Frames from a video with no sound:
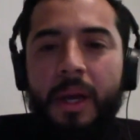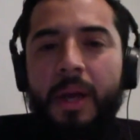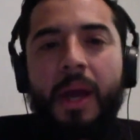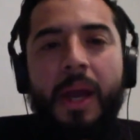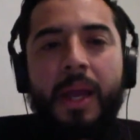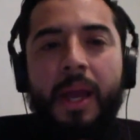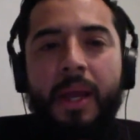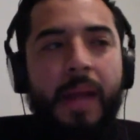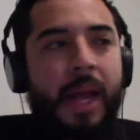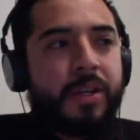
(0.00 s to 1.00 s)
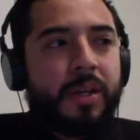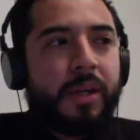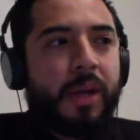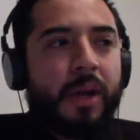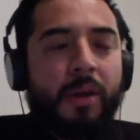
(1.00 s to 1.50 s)
I actually
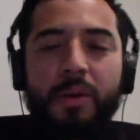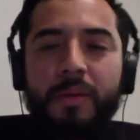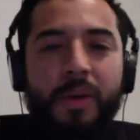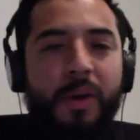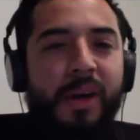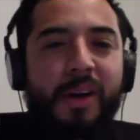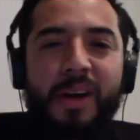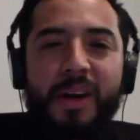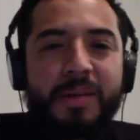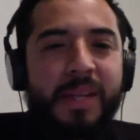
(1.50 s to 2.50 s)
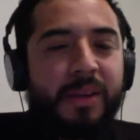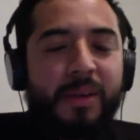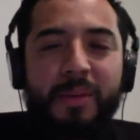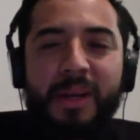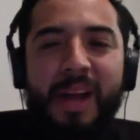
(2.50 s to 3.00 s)
got a hold of a credit card. I was like, you
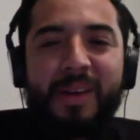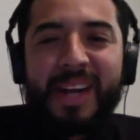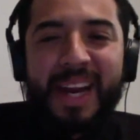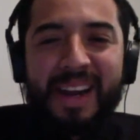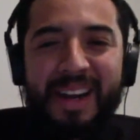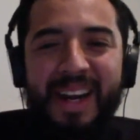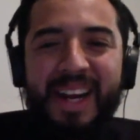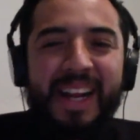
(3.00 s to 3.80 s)
know what? I don't care.